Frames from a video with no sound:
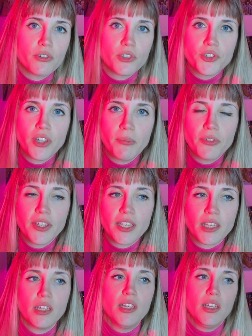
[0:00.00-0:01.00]
or
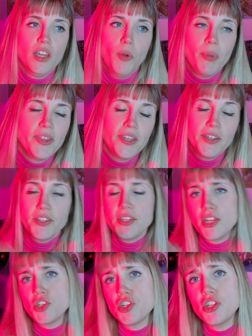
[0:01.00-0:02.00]
something but then in
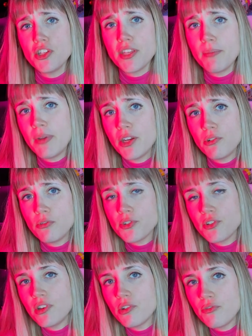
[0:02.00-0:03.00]
addition, they might
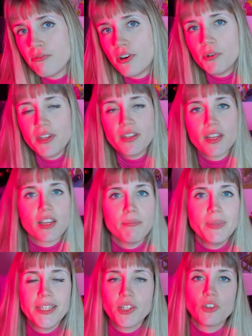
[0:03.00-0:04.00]
also throw in like a MIDI